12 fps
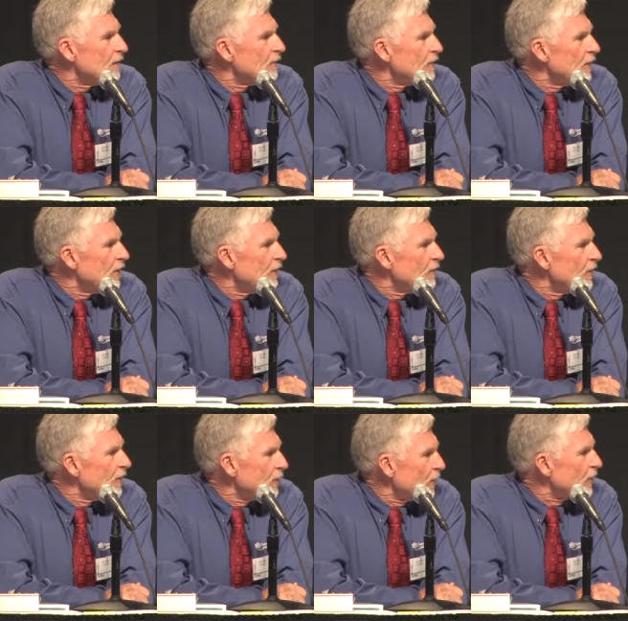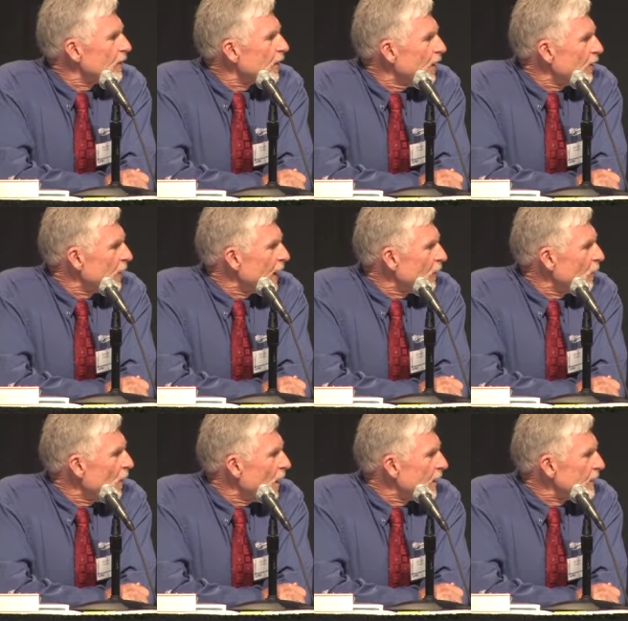of, of the northern Colorado
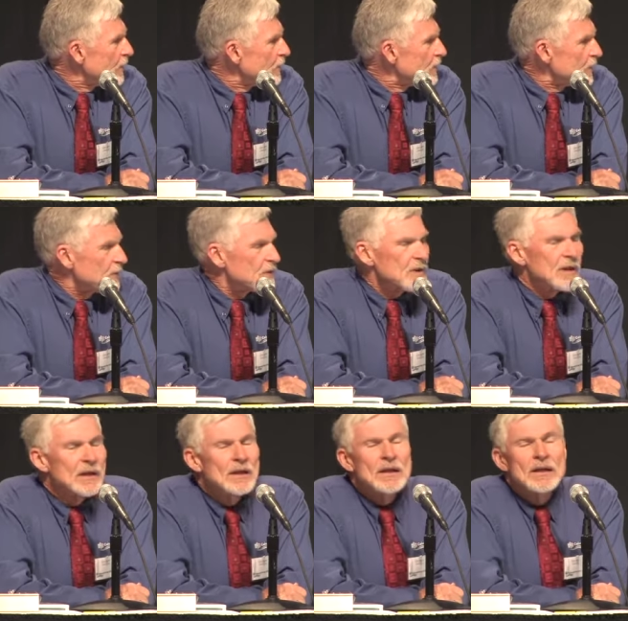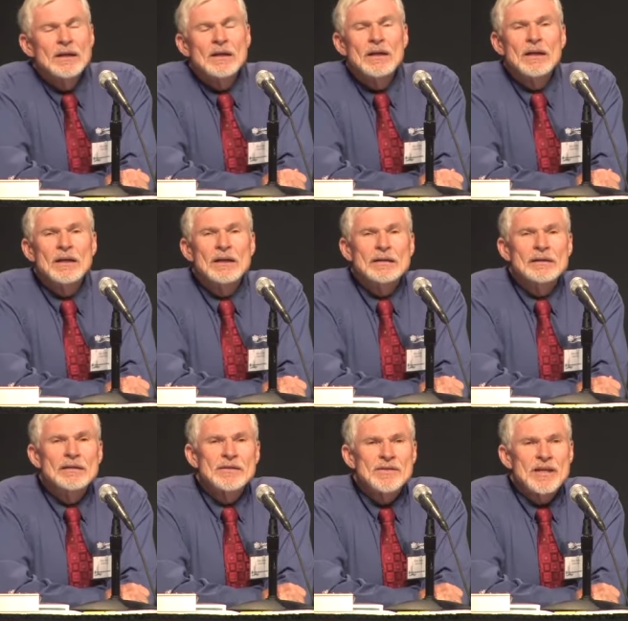water users. Uh,
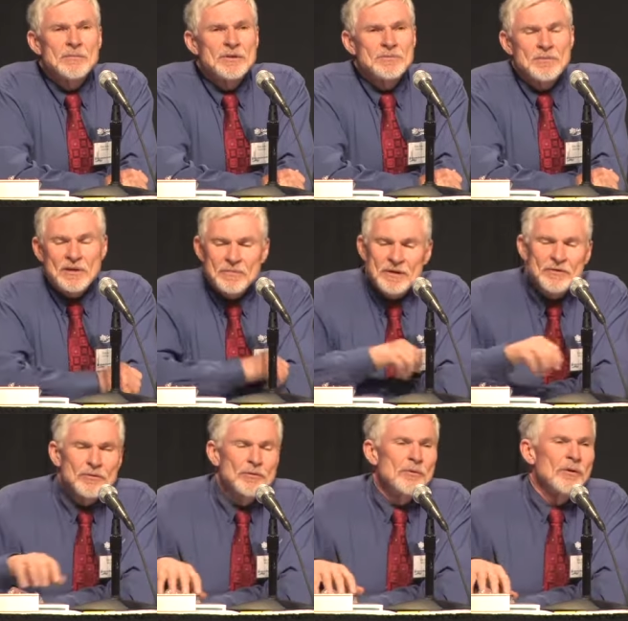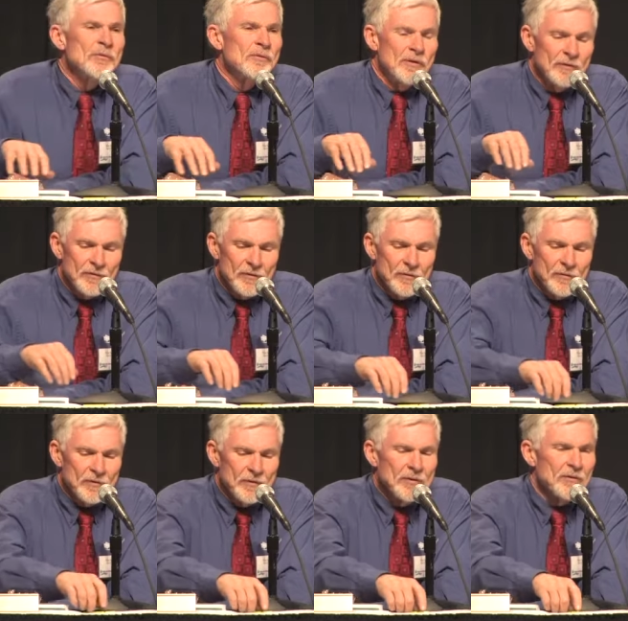same as maybe true of, of,
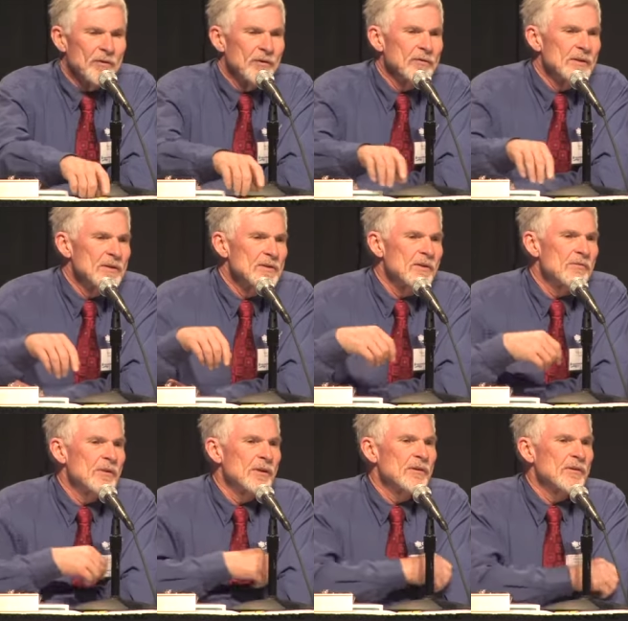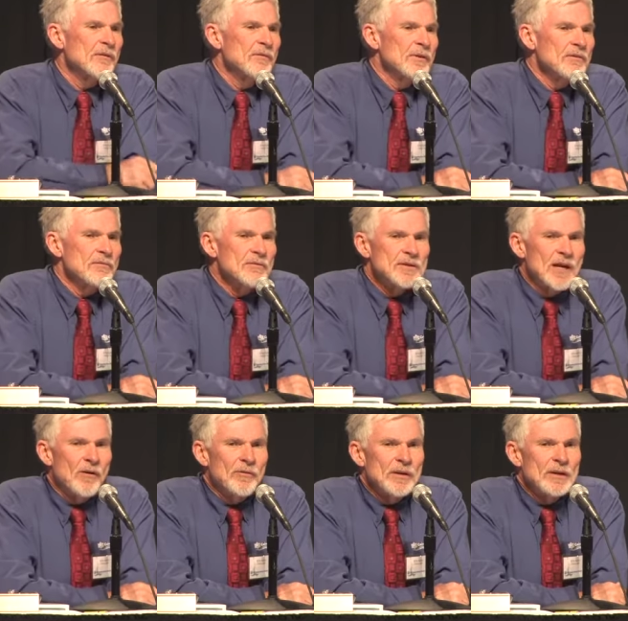of, in the 50s of the, of the
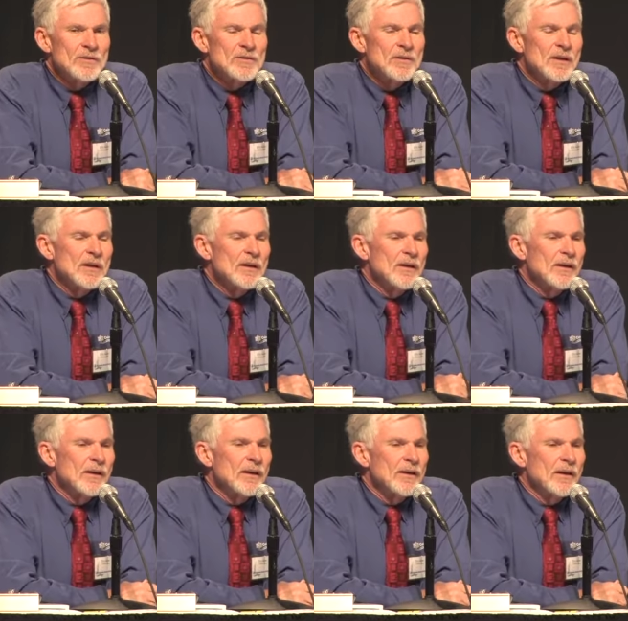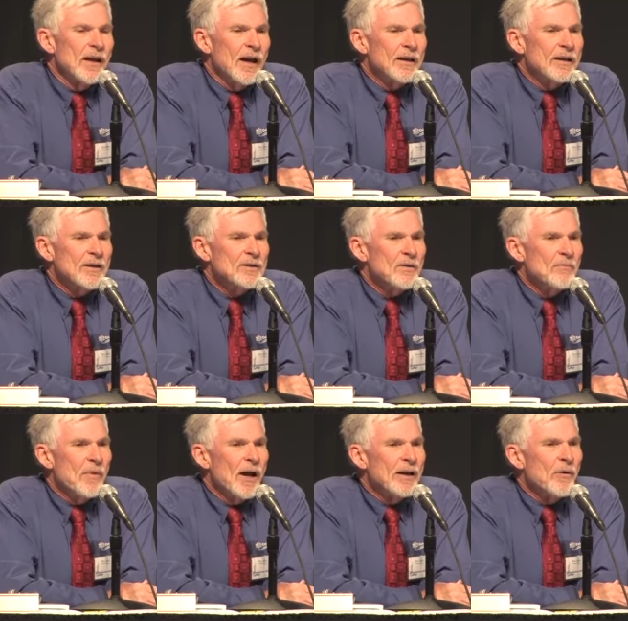Southeast. And, and I guess
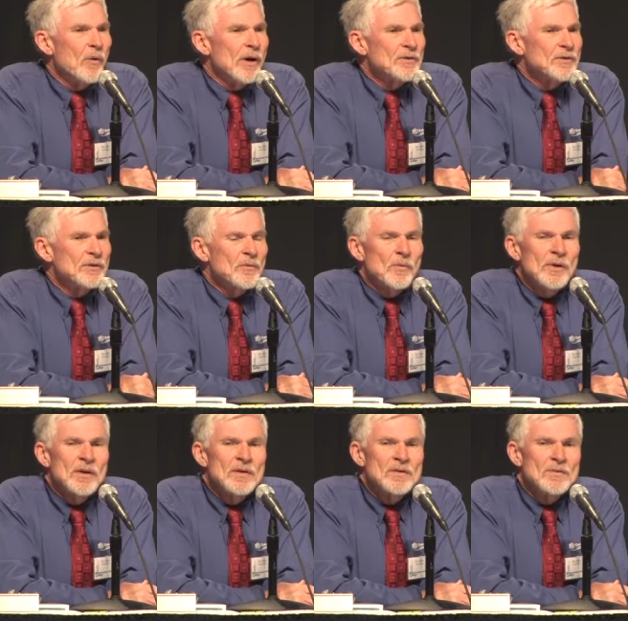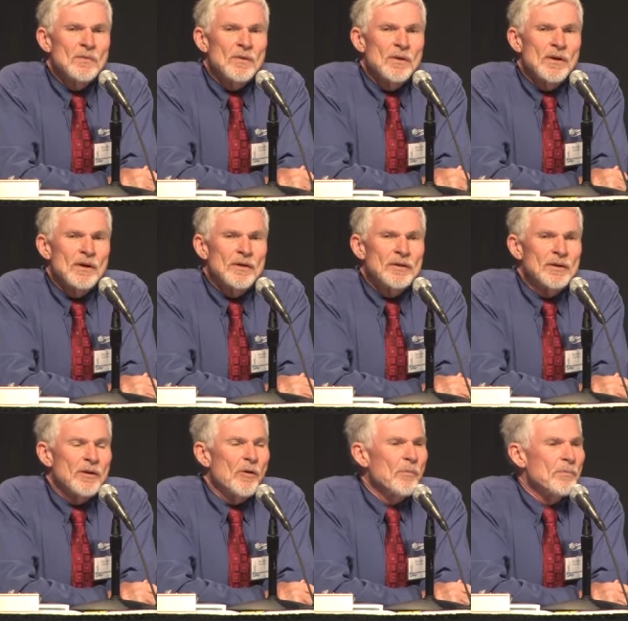my question was uh,
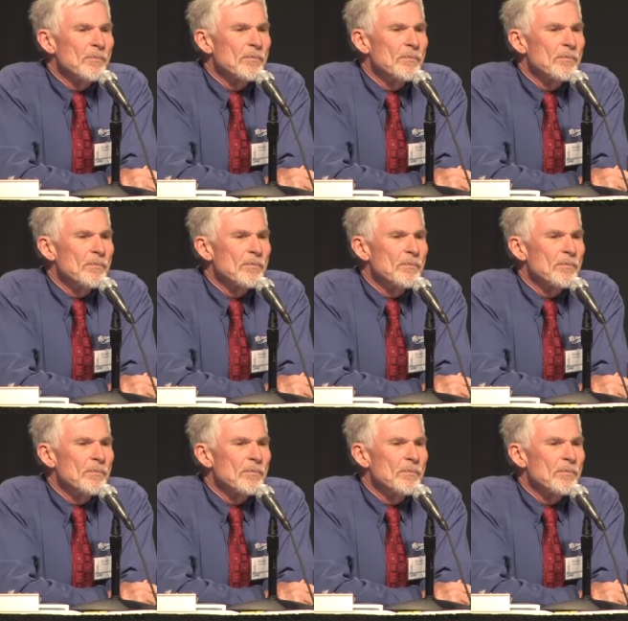go,